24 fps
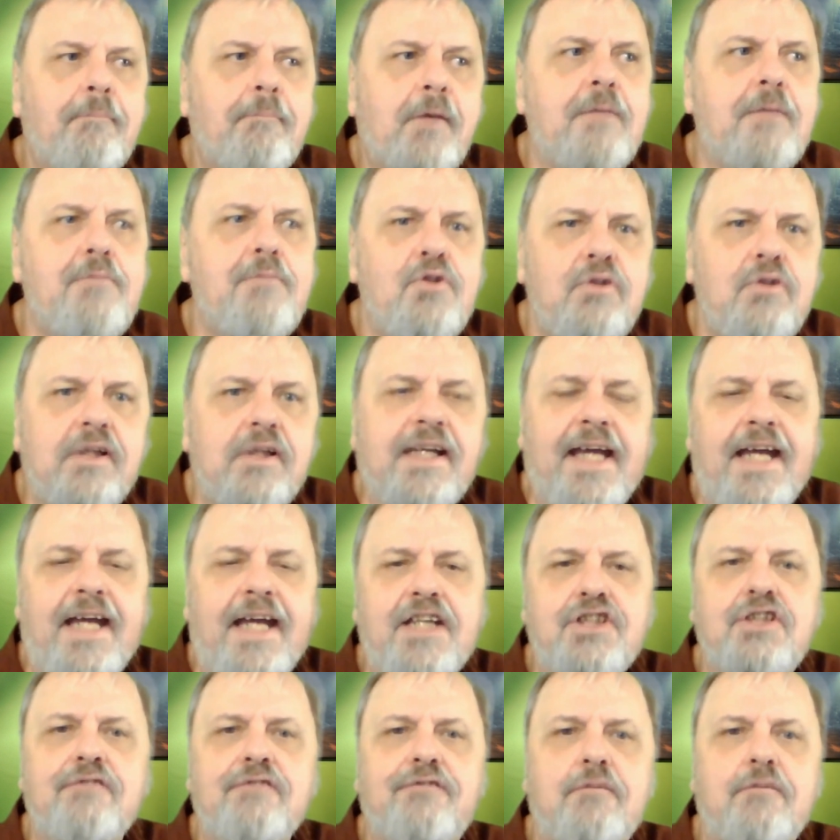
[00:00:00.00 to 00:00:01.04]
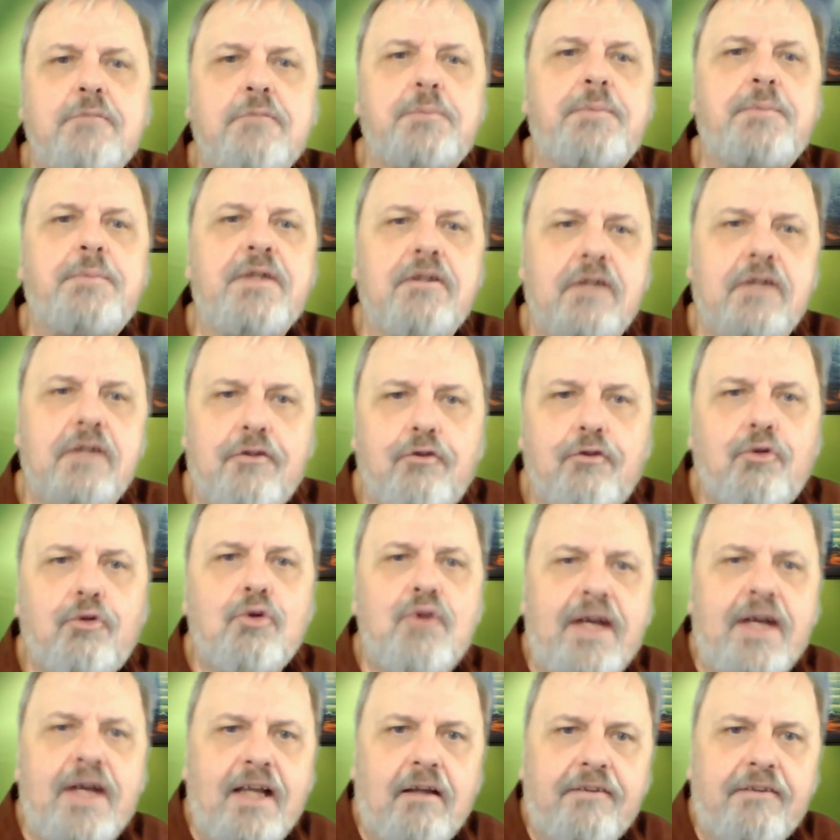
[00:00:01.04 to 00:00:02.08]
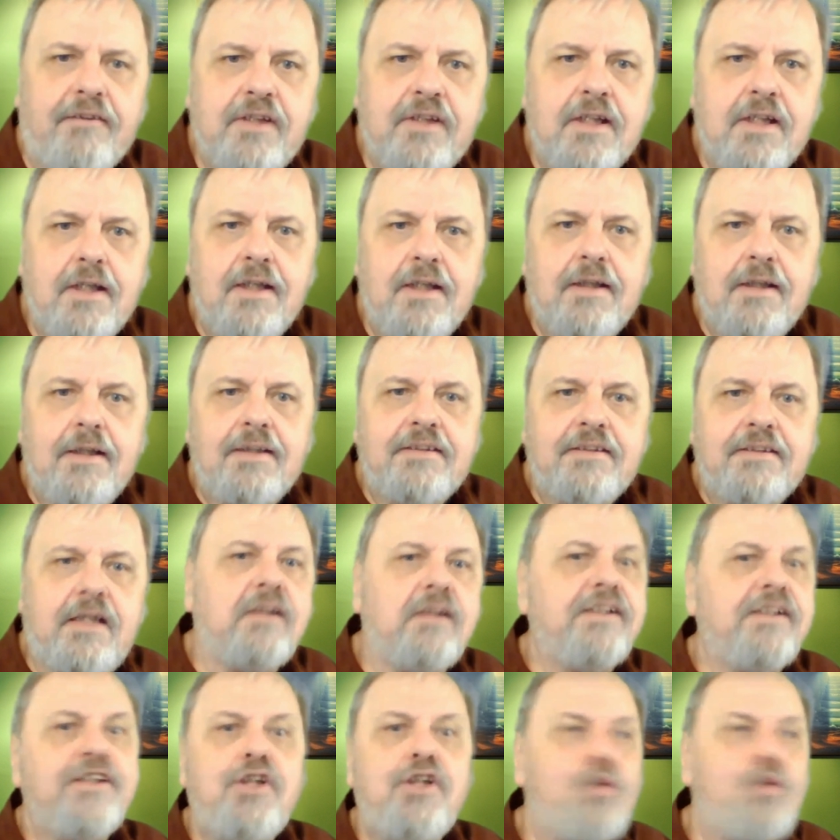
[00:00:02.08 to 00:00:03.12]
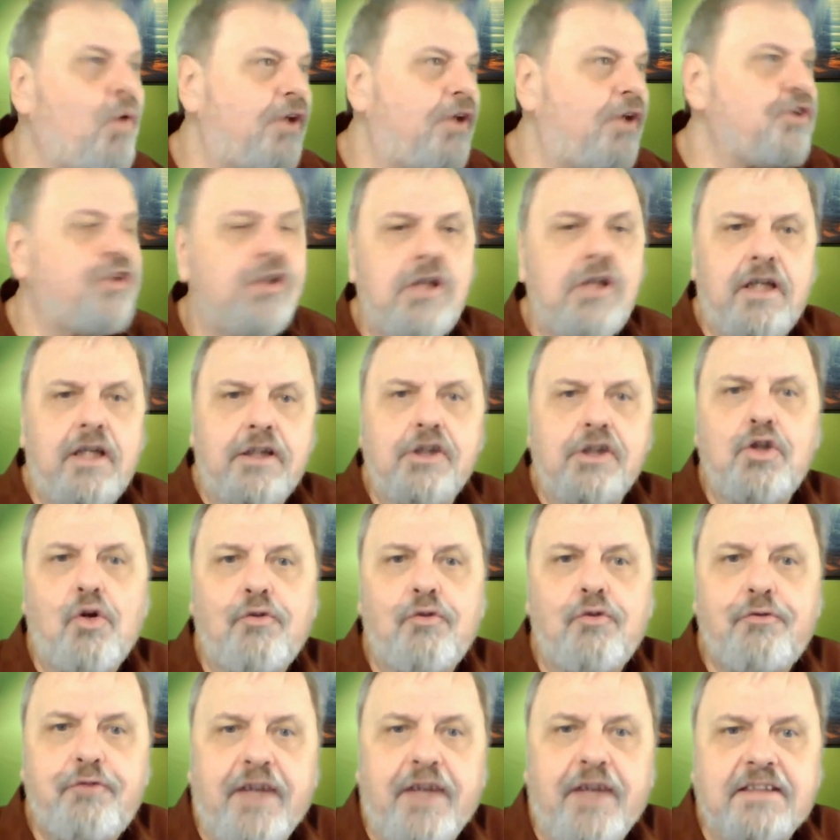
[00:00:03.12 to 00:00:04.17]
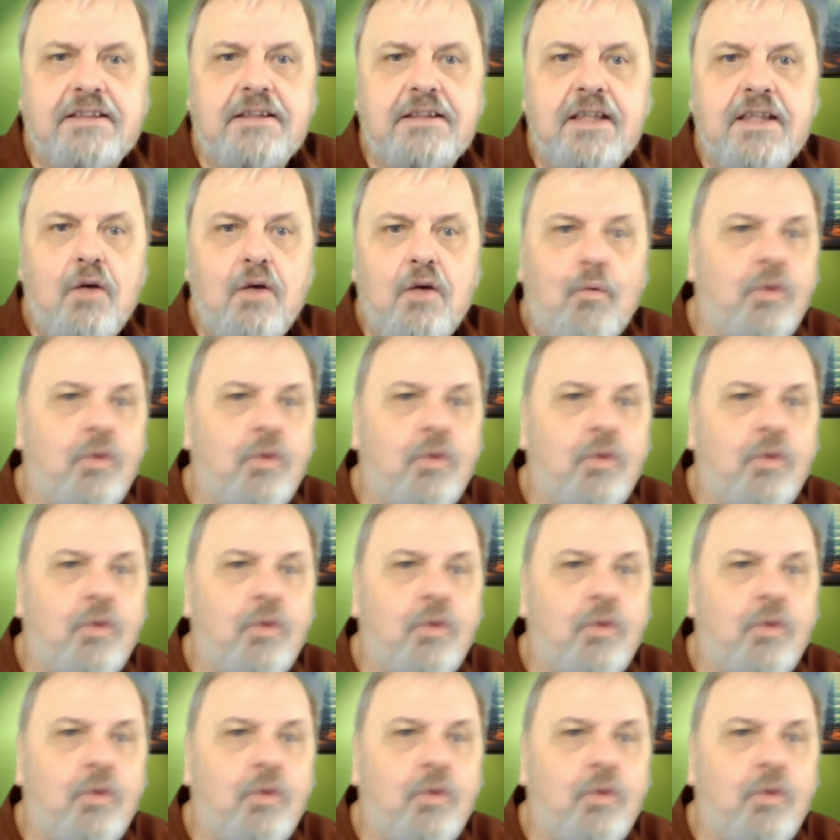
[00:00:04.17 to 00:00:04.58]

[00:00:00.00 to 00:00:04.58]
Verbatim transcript: communication from spirit through health telling you what you got to go fix,